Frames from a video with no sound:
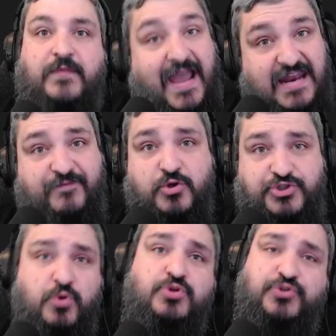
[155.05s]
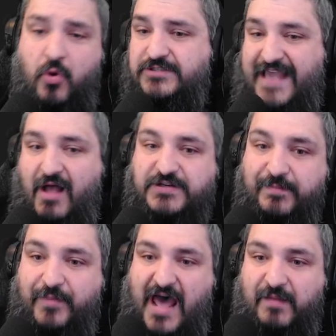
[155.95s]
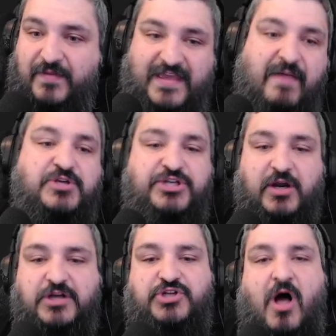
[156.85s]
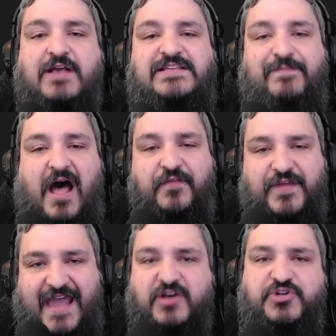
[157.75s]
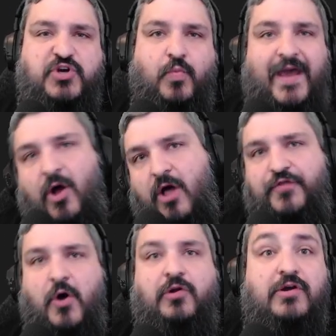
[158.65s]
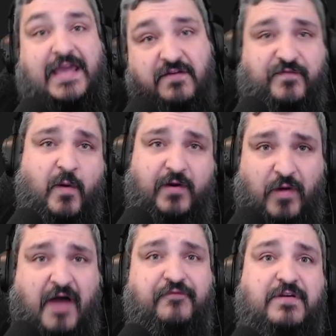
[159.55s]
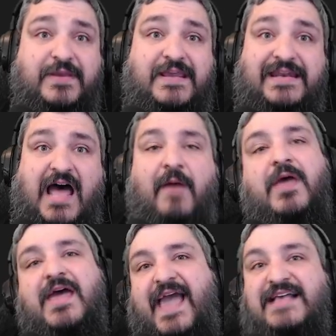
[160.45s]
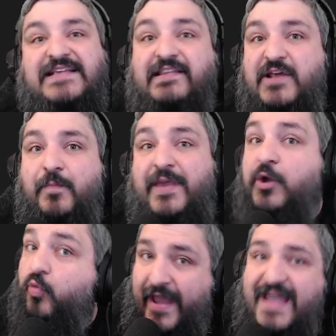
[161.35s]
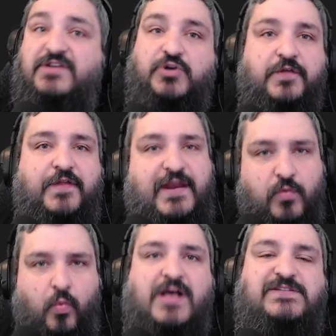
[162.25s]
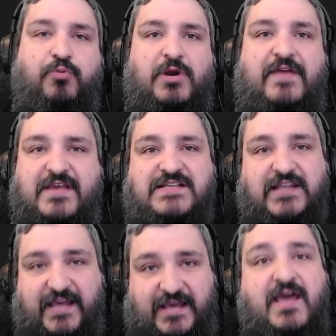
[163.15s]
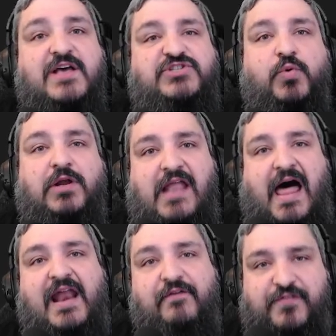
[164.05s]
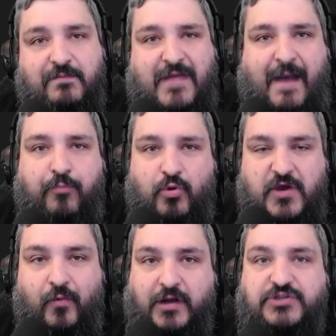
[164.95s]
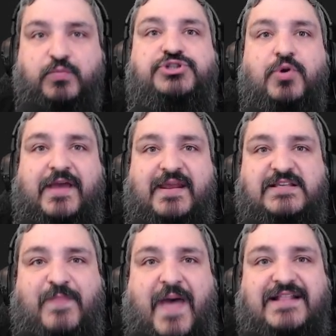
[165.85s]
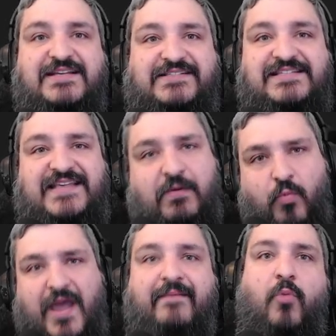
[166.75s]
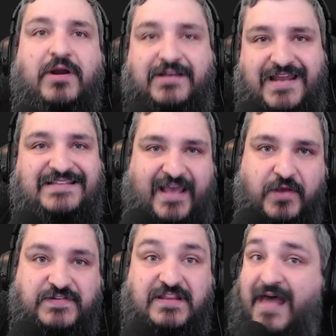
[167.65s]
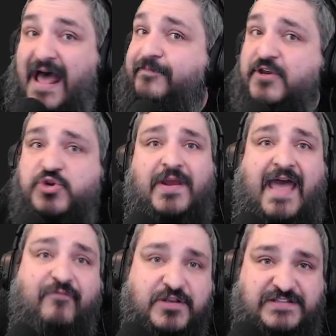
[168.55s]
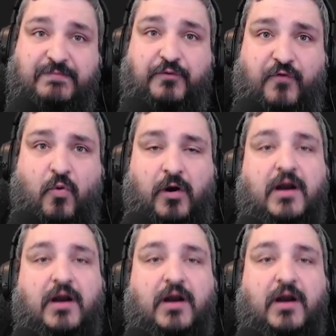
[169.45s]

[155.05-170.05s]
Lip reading: And if you do scroll down to the bottom of the image here, it talks about the entryway, although looking very rough and beaten up, is a little bit grander than it was previously. So a lot of the map reworks, which you can expect, is to see way more details in the map than you had ever seen before.